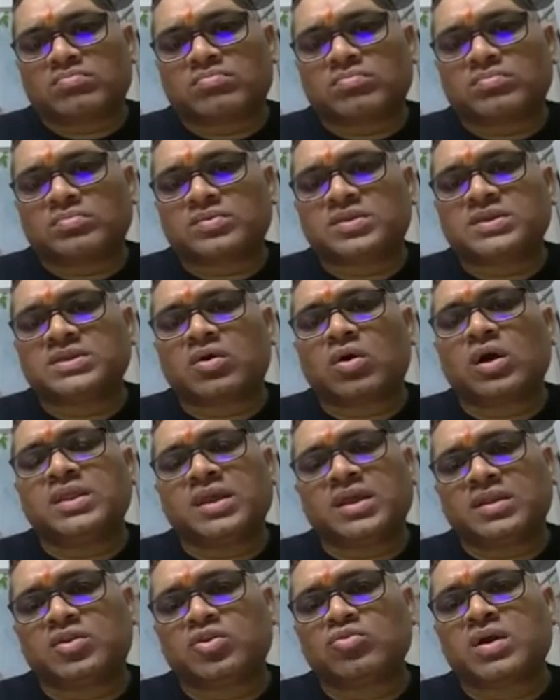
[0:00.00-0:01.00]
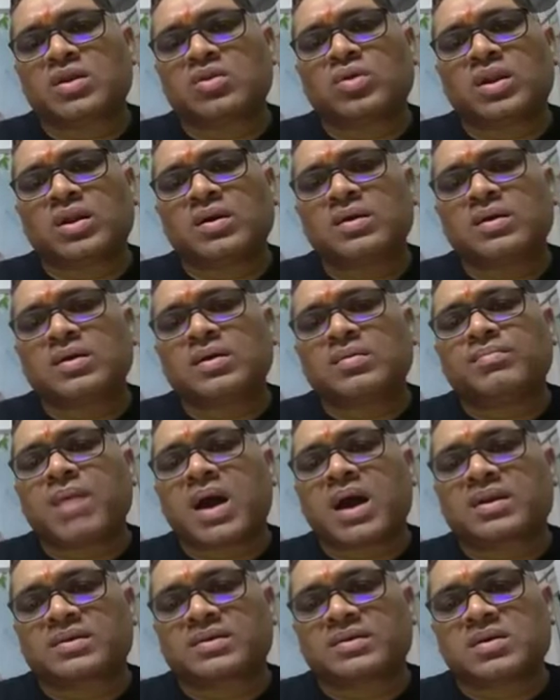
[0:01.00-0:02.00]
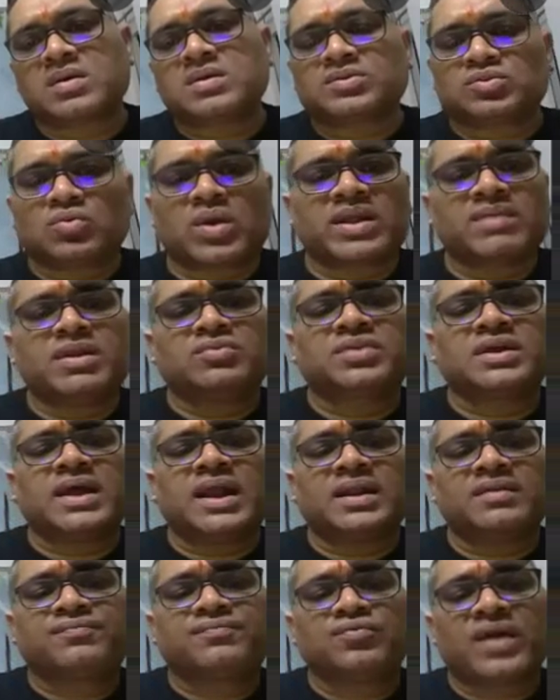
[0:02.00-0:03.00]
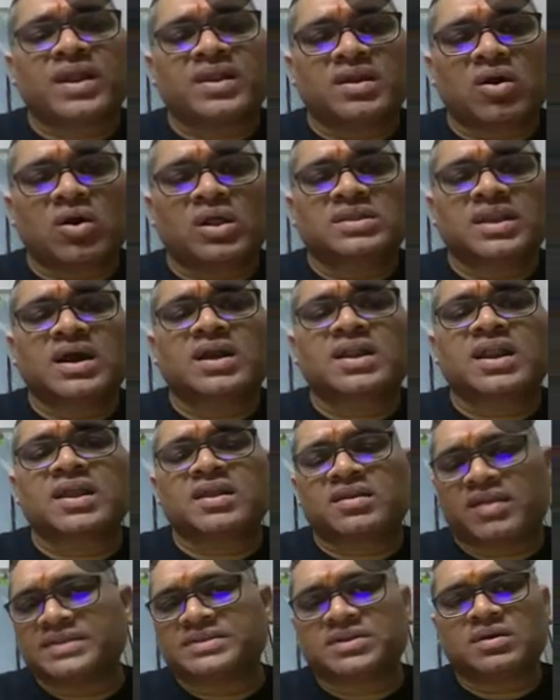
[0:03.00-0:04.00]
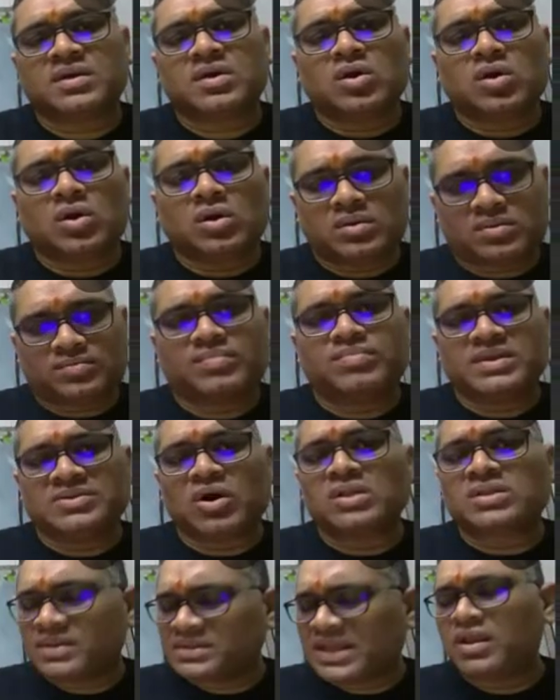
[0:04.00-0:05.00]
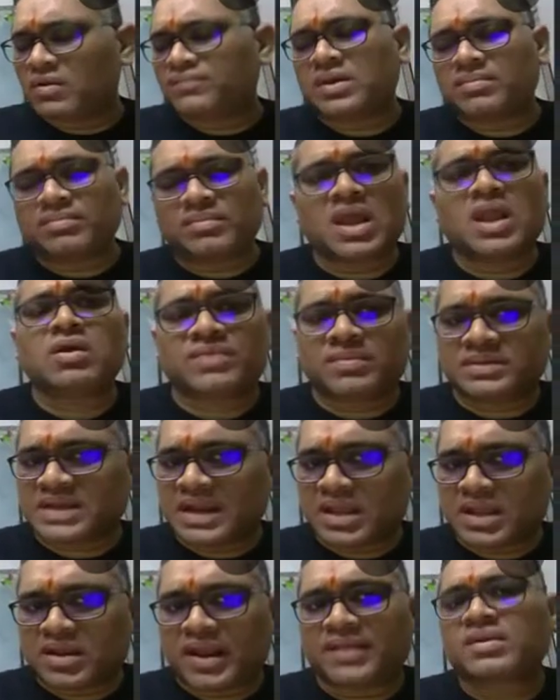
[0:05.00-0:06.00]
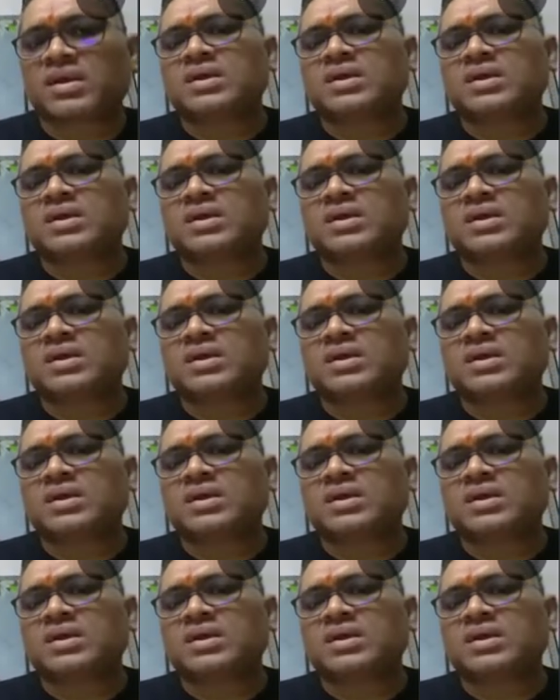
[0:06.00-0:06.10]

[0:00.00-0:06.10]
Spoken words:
These are all the tumor load marker. So what I mean to say that if you find all three are getting increased, means all three means any of them is getting increased.